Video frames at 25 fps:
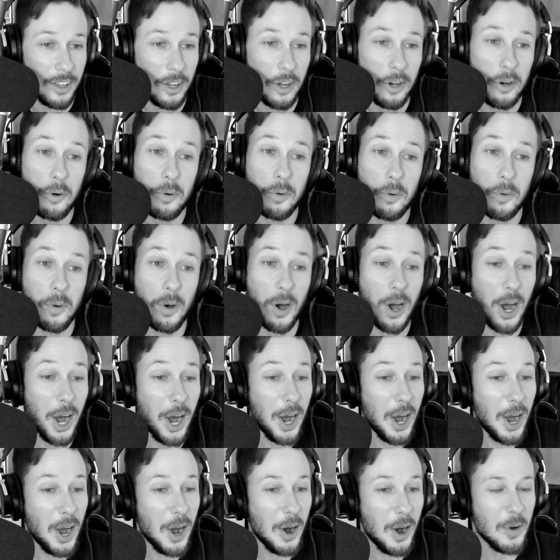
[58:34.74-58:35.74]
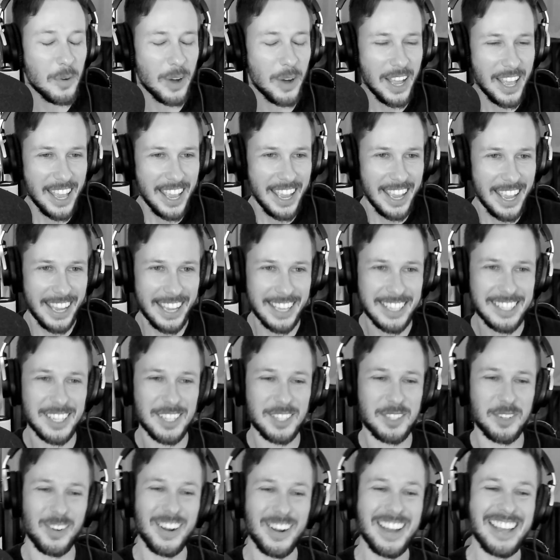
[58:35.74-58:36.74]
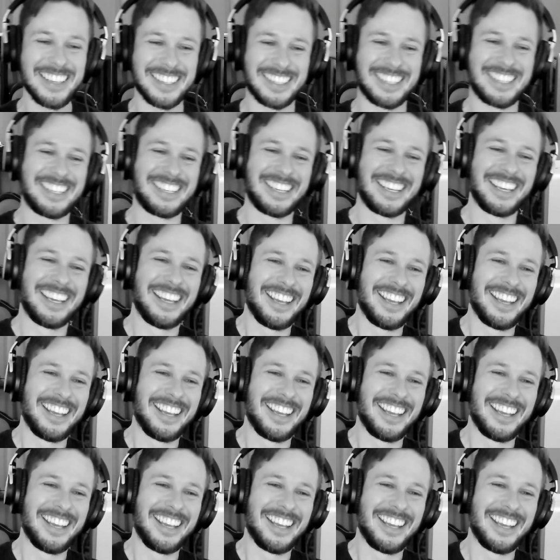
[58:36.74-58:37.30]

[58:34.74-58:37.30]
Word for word: Oh, oh, it's a twist.